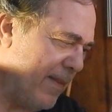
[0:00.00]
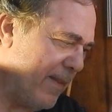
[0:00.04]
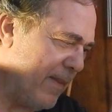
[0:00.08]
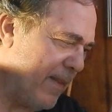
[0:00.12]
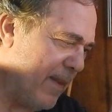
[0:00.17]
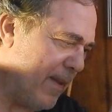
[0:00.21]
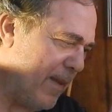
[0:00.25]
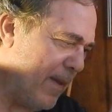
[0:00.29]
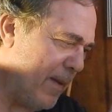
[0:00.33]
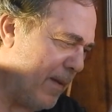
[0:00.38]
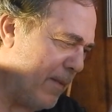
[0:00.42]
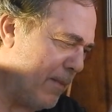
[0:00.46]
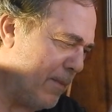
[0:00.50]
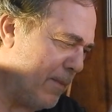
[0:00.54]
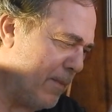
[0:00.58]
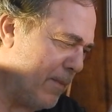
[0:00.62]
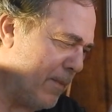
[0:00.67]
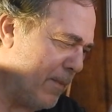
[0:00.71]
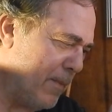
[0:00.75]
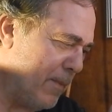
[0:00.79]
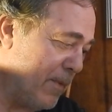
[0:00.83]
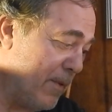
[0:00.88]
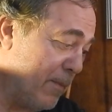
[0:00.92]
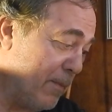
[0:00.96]
They
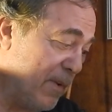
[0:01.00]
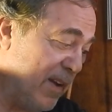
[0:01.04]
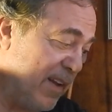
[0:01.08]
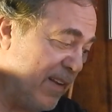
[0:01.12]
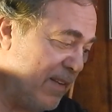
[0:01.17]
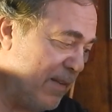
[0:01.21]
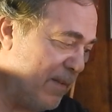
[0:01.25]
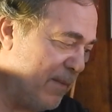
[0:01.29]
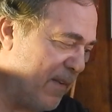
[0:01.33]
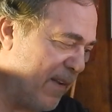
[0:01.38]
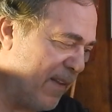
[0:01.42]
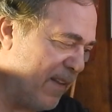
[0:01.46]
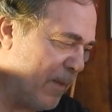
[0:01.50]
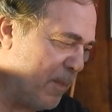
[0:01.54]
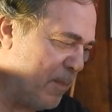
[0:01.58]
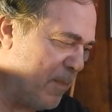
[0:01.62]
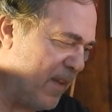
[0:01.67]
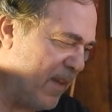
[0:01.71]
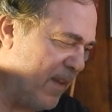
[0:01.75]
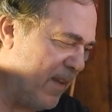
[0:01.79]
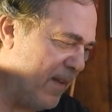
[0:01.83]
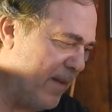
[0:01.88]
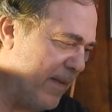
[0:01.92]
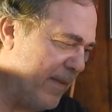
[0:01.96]

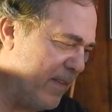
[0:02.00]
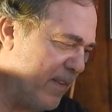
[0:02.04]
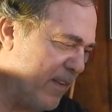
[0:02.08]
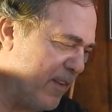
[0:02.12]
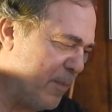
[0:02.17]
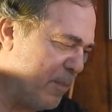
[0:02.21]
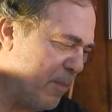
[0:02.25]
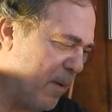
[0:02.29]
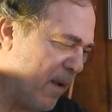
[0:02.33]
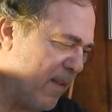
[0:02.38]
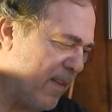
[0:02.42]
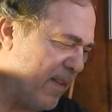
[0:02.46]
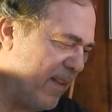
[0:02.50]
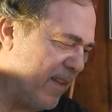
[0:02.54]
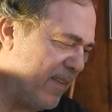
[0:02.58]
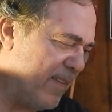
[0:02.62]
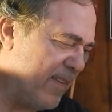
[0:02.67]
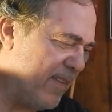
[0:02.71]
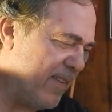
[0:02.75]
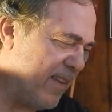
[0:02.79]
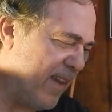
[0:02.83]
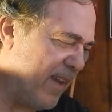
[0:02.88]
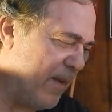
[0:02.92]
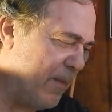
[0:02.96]
redeveloping the sprawling
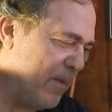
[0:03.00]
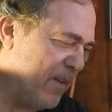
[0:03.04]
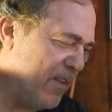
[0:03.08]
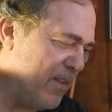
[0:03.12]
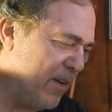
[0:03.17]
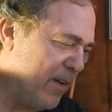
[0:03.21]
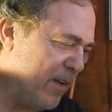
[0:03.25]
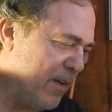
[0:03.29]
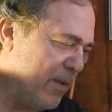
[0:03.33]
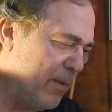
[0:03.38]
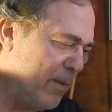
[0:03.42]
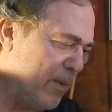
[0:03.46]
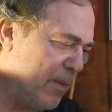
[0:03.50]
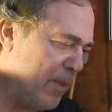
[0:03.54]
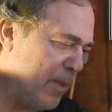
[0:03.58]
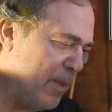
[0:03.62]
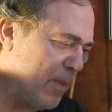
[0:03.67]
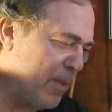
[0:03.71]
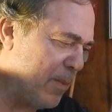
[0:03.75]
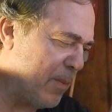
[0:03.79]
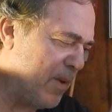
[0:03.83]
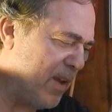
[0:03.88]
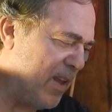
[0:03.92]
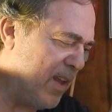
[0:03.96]
estate, which include
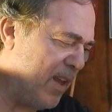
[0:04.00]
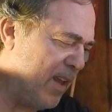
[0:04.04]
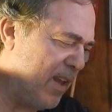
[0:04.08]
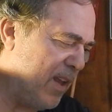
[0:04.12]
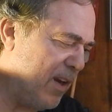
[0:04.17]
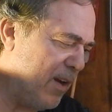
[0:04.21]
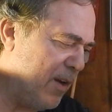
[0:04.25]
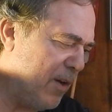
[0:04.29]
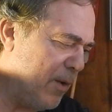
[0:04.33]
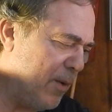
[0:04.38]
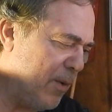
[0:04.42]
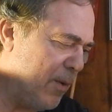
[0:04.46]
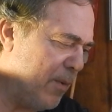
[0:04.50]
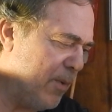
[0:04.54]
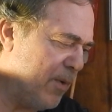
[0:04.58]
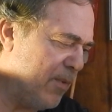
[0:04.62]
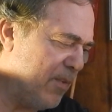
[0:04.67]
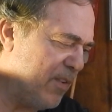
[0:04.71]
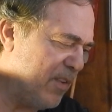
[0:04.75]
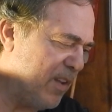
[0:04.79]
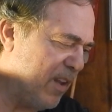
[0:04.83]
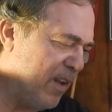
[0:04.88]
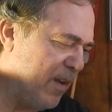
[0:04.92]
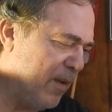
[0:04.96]
three new
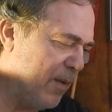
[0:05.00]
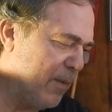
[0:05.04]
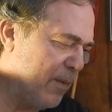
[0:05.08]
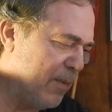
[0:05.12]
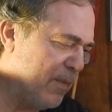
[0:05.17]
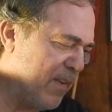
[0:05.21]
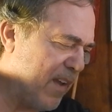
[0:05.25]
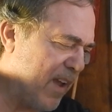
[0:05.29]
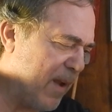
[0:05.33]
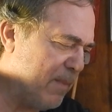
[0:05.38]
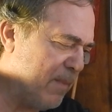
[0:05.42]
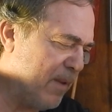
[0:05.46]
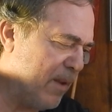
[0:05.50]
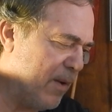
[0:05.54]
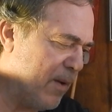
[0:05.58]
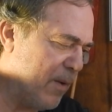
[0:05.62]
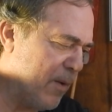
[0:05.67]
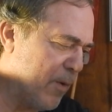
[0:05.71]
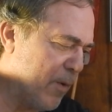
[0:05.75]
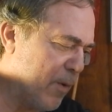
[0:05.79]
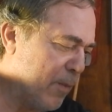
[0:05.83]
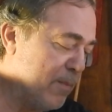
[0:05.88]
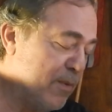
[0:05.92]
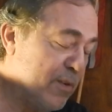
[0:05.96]
single-family
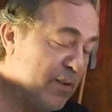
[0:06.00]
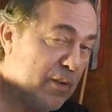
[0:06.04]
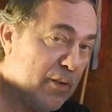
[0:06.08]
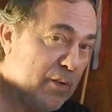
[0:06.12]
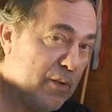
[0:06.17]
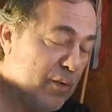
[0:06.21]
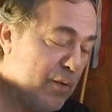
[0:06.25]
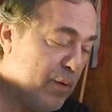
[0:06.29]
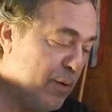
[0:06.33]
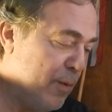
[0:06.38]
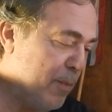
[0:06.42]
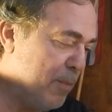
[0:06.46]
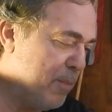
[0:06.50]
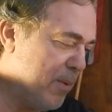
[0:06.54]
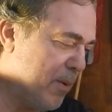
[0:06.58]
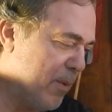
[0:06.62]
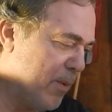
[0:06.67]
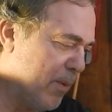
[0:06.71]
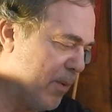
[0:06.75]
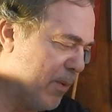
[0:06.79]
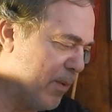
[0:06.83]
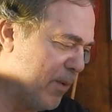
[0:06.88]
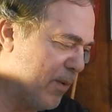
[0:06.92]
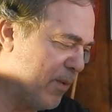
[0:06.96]
homes, two
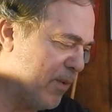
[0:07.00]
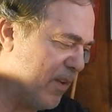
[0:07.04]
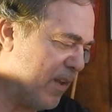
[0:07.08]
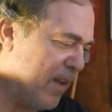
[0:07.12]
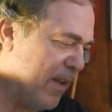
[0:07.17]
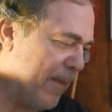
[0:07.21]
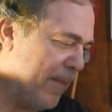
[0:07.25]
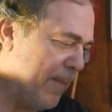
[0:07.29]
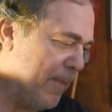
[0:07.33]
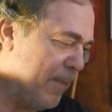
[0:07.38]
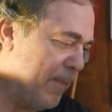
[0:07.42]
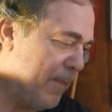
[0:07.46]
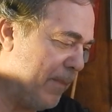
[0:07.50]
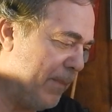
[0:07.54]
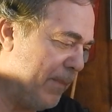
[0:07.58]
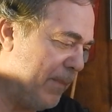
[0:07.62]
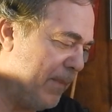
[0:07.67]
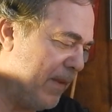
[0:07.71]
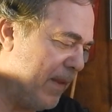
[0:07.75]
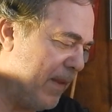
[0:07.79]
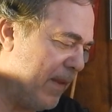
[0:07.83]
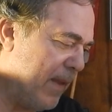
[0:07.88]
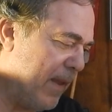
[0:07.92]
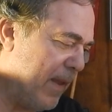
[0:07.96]
pools,
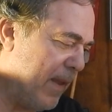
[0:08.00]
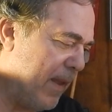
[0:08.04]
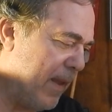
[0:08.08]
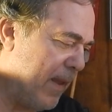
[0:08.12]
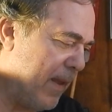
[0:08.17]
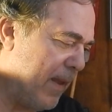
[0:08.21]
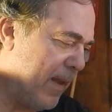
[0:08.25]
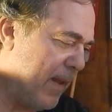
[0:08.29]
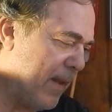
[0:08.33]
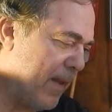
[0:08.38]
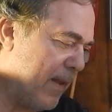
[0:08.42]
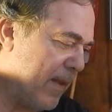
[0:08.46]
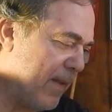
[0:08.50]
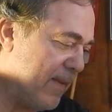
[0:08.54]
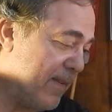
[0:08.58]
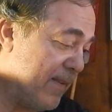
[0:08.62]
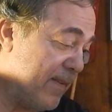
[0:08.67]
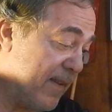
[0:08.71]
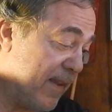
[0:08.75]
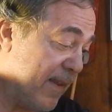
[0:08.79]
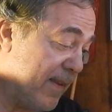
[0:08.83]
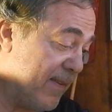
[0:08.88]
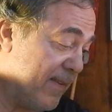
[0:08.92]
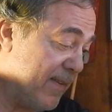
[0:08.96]

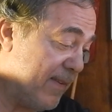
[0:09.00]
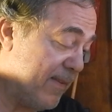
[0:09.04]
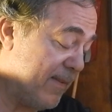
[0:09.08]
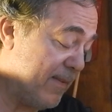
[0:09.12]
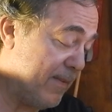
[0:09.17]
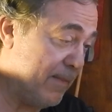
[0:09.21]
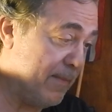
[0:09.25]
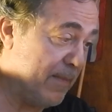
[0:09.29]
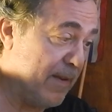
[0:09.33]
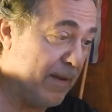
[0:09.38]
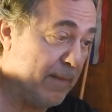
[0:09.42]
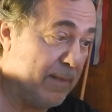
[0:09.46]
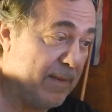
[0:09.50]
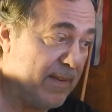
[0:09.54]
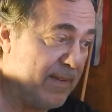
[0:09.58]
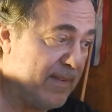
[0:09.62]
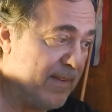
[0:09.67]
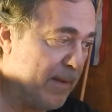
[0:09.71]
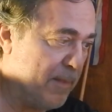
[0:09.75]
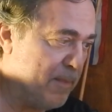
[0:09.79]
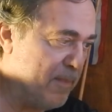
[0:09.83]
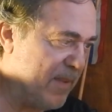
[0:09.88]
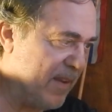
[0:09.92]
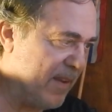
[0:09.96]
septic
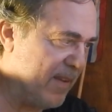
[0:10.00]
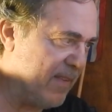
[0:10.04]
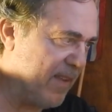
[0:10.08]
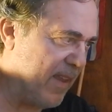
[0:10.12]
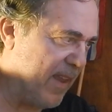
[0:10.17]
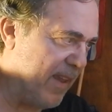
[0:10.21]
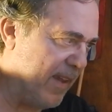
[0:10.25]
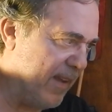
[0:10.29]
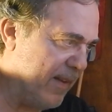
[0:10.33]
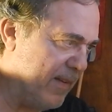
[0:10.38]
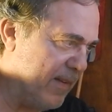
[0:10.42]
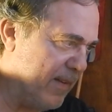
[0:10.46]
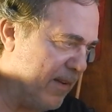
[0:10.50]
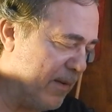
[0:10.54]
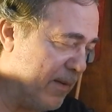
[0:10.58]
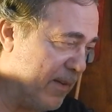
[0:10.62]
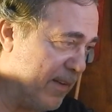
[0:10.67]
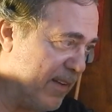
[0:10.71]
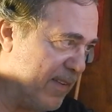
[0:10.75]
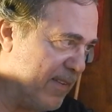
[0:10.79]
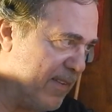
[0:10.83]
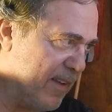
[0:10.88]
tank, you know,